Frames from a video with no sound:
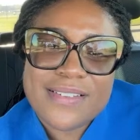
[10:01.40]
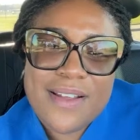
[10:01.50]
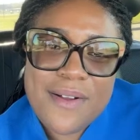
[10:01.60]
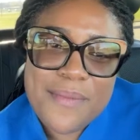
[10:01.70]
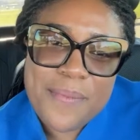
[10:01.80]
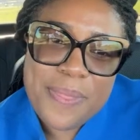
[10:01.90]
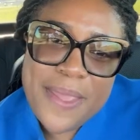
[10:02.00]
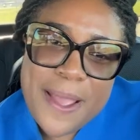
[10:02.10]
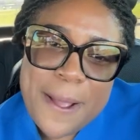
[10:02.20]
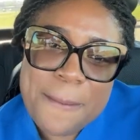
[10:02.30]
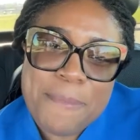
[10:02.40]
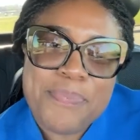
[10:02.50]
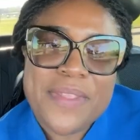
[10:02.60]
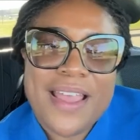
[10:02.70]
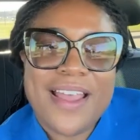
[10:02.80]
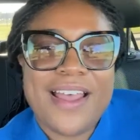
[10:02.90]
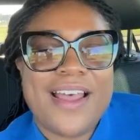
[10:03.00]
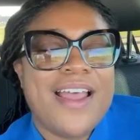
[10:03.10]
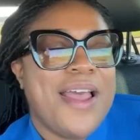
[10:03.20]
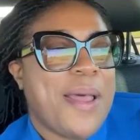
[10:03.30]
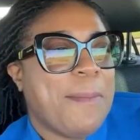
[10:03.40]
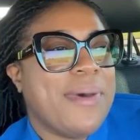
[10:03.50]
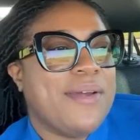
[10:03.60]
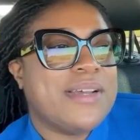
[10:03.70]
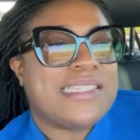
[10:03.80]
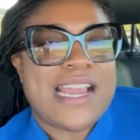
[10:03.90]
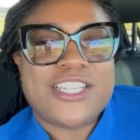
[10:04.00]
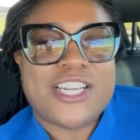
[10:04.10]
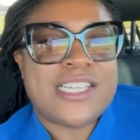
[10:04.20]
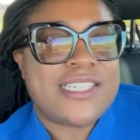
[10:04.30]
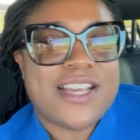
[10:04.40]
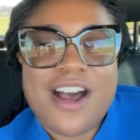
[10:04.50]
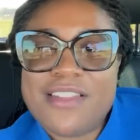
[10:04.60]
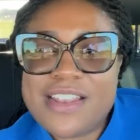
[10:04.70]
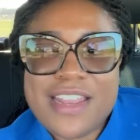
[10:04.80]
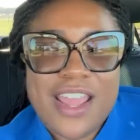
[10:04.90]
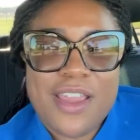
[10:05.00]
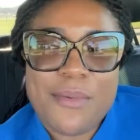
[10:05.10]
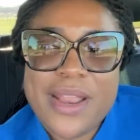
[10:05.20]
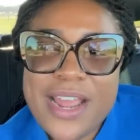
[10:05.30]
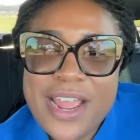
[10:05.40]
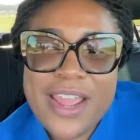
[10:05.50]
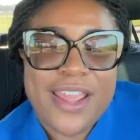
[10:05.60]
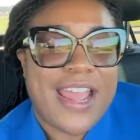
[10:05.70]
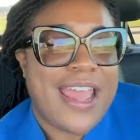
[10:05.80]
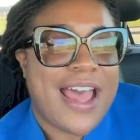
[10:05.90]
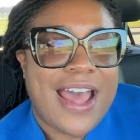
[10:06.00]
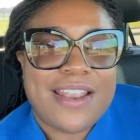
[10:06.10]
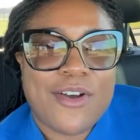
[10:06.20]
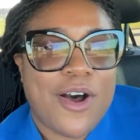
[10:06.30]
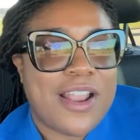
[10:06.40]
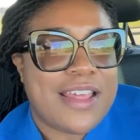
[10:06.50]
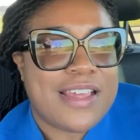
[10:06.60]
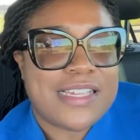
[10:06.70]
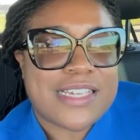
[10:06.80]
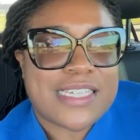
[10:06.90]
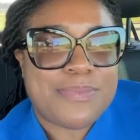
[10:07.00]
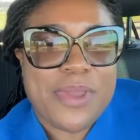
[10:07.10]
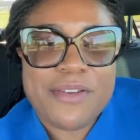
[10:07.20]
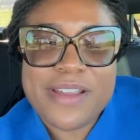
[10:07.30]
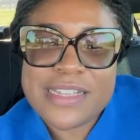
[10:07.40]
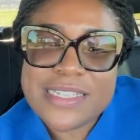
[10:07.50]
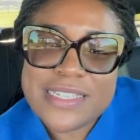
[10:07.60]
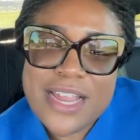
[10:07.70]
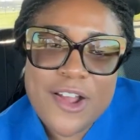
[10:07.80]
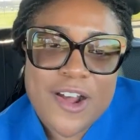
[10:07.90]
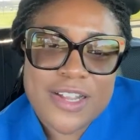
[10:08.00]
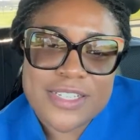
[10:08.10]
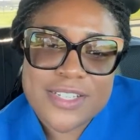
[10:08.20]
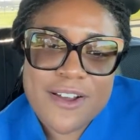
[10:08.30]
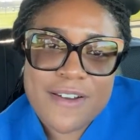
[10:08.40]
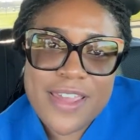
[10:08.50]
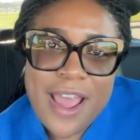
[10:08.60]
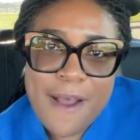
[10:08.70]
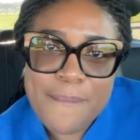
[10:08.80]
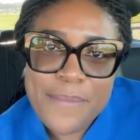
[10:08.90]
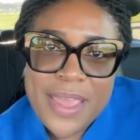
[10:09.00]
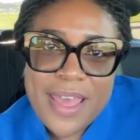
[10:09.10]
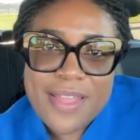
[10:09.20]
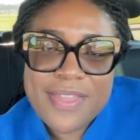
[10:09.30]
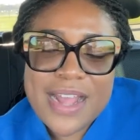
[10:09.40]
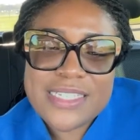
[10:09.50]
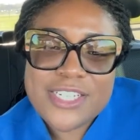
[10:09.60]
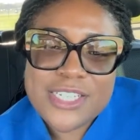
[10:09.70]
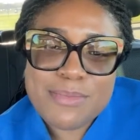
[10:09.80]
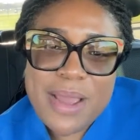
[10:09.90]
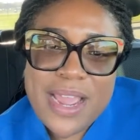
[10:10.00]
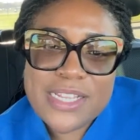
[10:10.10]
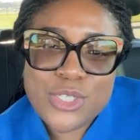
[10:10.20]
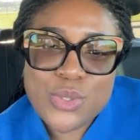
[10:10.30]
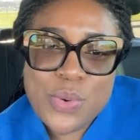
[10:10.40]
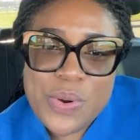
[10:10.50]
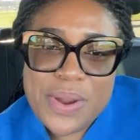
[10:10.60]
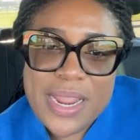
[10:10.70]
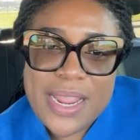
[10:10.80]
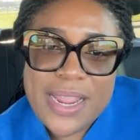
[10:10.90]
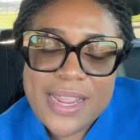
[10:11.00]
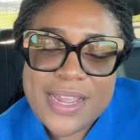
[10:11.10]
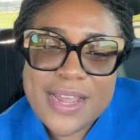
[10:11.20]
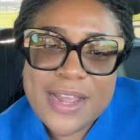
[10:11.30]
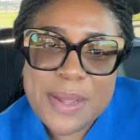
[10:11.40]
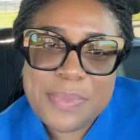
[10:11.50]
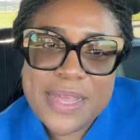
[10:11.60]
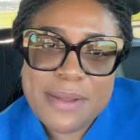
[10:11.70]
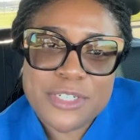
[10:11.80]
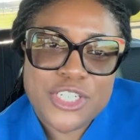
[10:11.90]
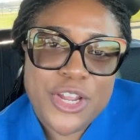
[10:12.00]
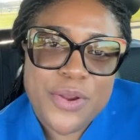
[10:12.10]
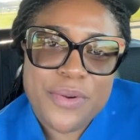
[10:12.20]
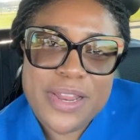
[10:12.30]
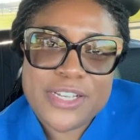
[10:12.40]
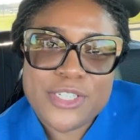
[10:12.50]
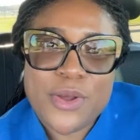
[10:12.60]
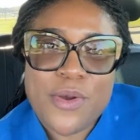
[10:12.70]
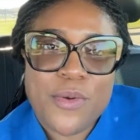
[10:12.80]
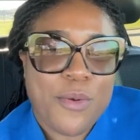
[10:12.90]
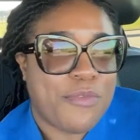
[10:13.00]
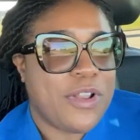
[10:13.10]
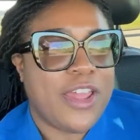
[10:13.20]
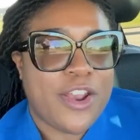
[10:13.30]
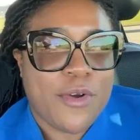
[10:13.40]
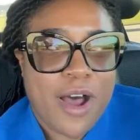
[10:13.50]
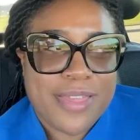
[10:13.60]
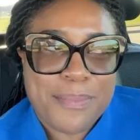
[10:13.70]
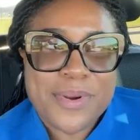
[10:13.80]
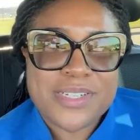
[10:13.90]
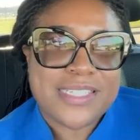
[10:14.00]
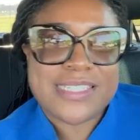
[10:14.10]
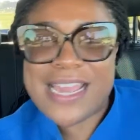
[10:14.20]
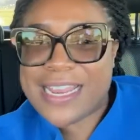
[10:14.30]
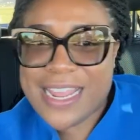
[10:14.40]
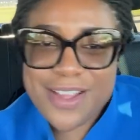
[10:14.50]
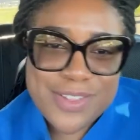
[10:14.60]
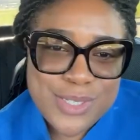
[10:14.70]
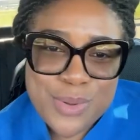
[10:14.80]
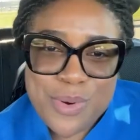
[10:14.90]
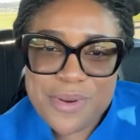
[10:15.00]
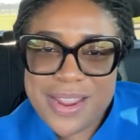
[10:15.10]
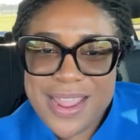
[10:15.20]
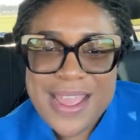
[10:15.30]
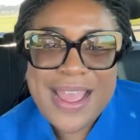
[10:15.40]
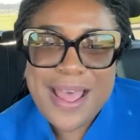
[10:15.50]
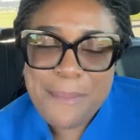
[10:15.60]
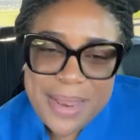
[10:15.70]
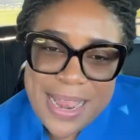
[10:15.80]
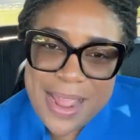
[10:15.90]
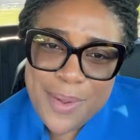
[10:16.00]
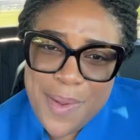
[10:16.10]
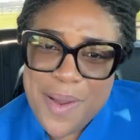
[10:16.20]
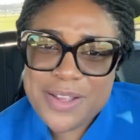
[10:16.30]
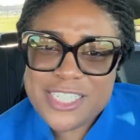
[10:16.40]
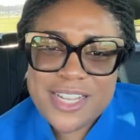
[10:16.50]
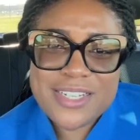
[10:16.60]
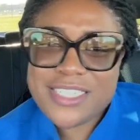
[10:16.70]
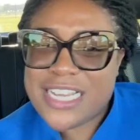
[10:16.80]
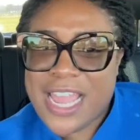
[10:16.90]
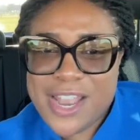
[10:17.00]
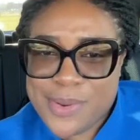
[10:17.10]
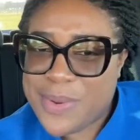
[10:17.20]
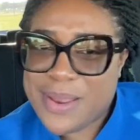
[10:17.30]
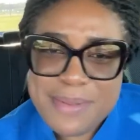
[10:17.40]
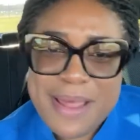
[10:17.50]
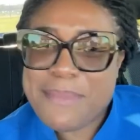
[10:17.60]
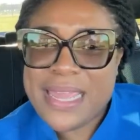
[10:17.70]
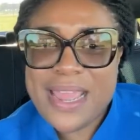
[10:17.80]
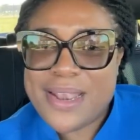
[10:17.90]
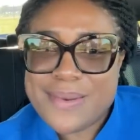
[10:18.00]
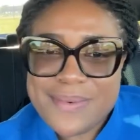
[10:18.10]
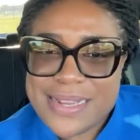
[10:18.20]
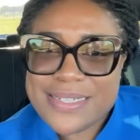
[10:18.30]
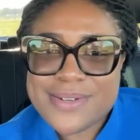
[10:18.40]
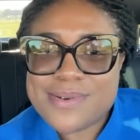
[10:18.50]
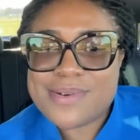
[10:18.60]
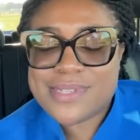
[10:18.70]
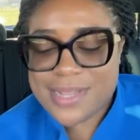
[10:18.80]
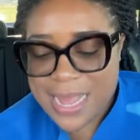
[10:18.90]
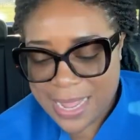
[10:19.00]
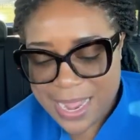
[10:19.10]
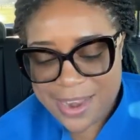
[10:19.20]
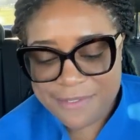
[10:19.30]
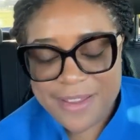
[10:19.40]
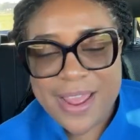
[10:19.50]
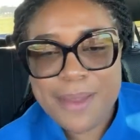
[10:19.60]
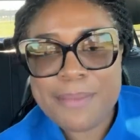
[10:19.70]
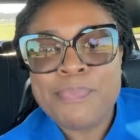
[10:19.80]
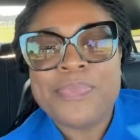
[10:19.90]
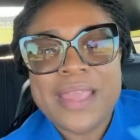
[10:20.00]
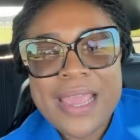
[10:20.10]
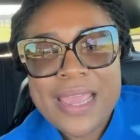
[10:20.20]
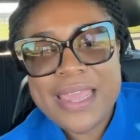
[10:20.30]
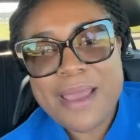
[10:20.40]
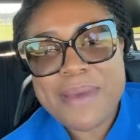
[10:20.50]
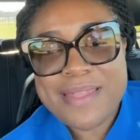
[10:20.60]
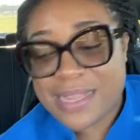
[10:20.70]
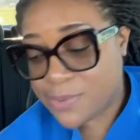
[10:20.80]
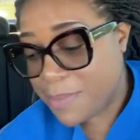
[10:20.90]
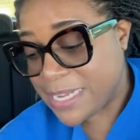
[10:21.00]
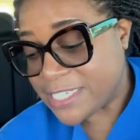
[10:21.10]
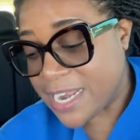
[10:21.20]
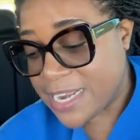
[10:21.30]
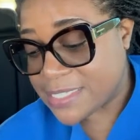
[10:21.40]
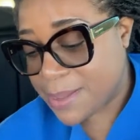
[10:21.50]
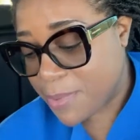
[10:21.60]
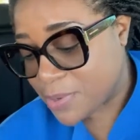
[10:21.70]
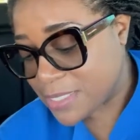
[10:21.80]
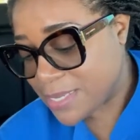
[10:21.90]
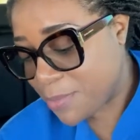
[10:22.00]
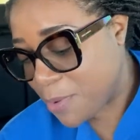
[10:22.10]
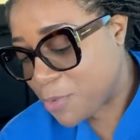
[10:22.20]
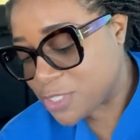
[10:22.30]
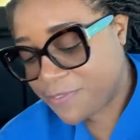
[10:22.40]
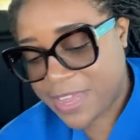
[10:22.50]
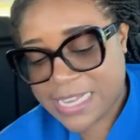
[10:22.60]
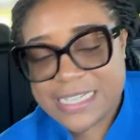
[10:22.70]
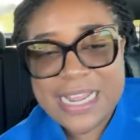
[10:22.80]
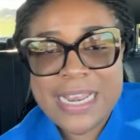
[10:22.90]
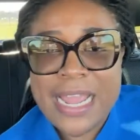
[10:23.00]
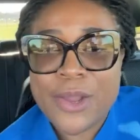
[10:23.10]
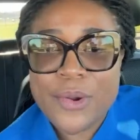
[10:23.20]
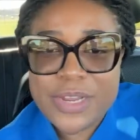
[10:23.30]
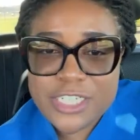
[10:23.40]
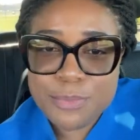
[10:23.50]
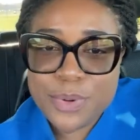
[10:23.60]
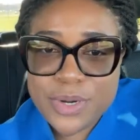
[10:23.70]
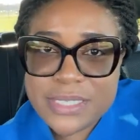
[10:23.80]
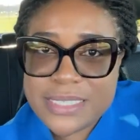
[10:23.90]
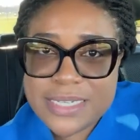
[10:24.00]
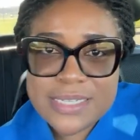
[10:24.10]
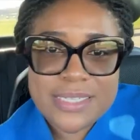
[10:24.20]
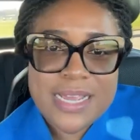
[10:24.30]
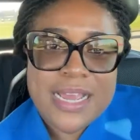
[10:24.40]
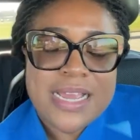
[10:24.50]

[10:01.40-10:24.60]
So, yeah. But it was like just the other day when I had all of these experiences and all. So yeah, that's just my story that I'm sharing. So hopefully, you know, other persons can hear the story and be like, oh, so she can do it, then we can do it too. So that kind of vibe. Yeah, man, that's what my channel is about. It's about motivating and encouraging persons.